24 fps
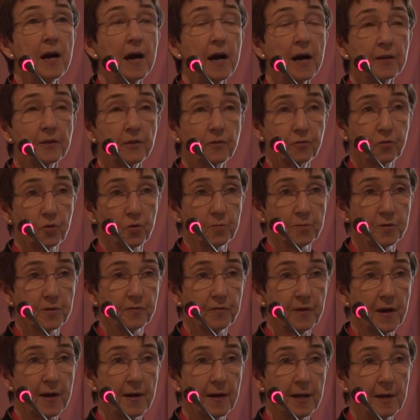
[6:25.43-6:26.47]
other forms of
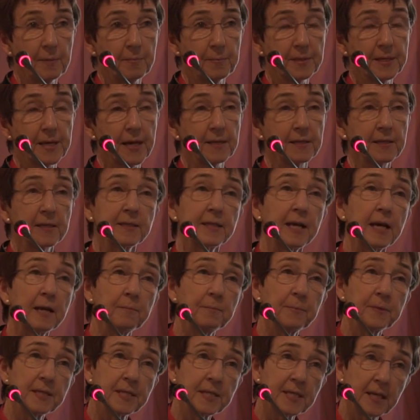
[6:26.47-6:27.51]
viral hepatitis,
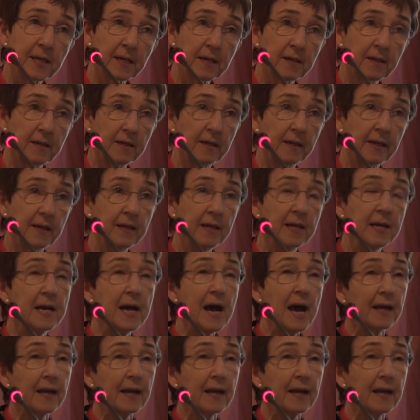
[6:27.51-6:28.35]
and particularly,